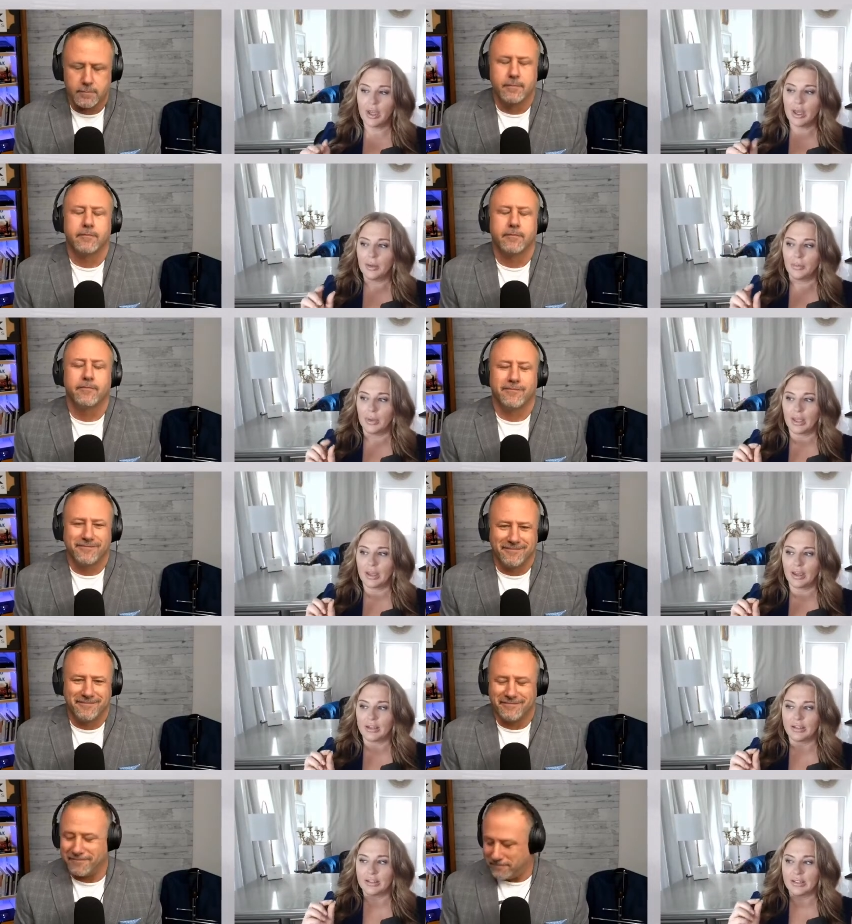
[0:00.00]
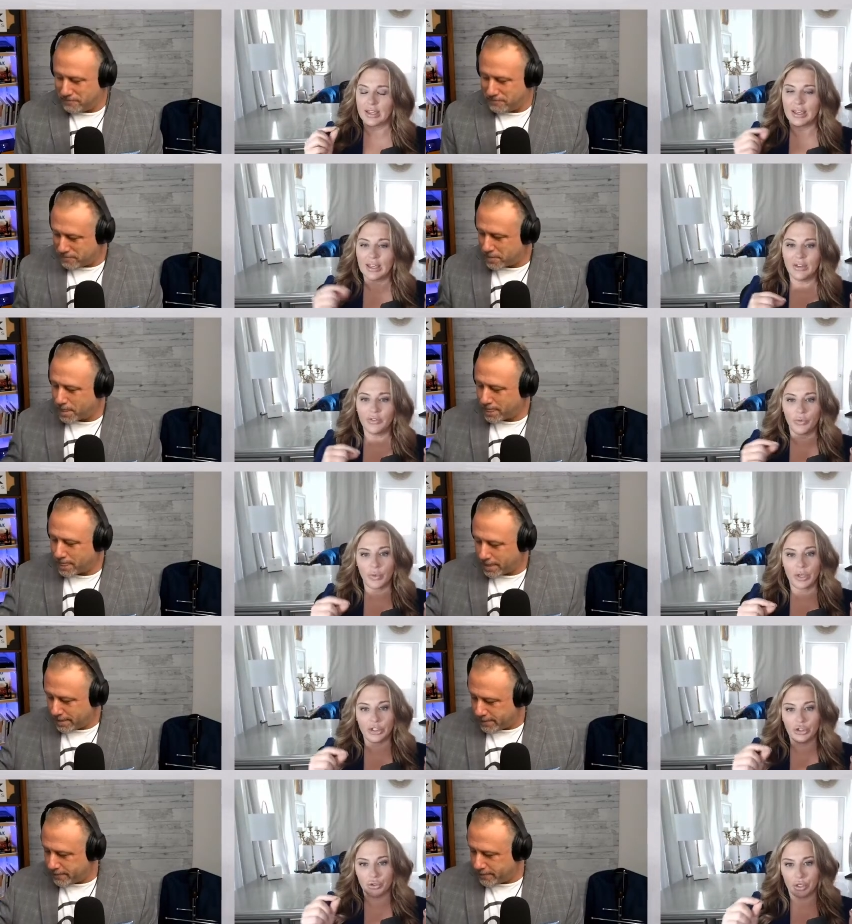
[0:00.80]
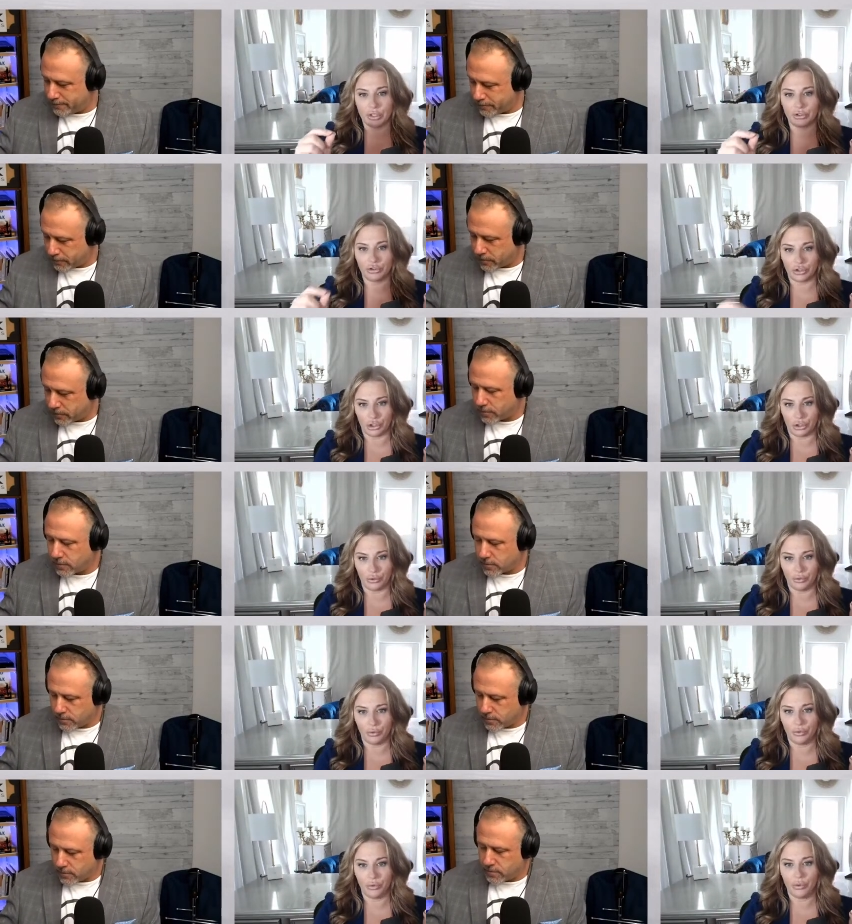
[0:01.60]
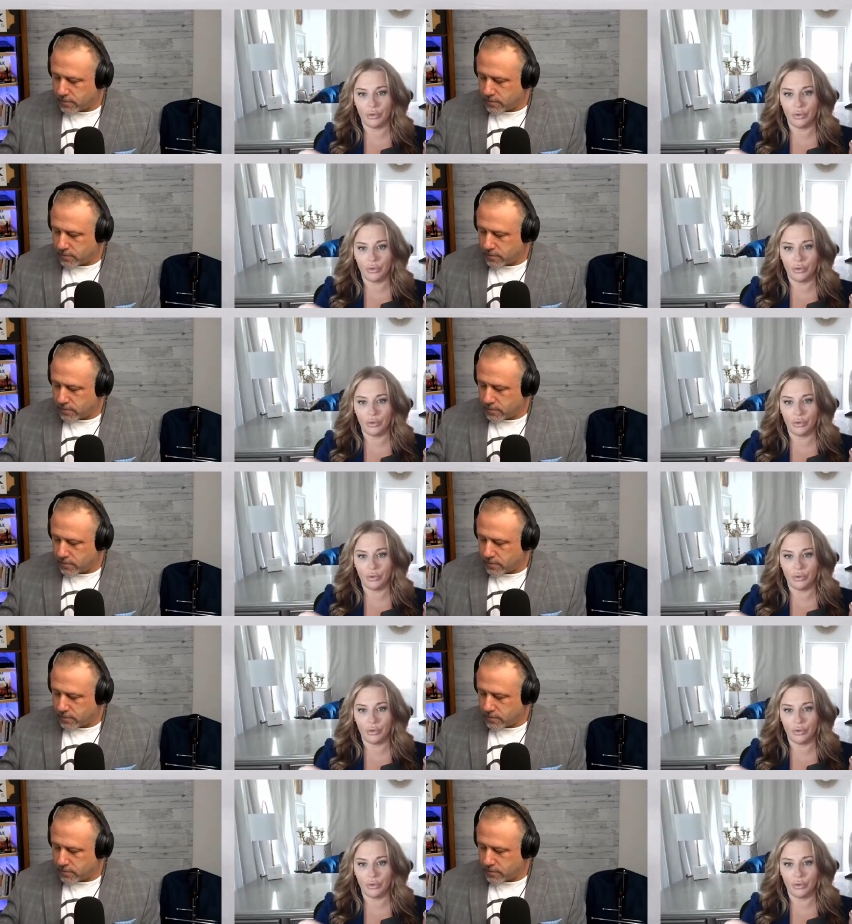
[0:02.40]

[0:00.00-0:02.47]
Speaker 1: Hmm. Because if we trust you,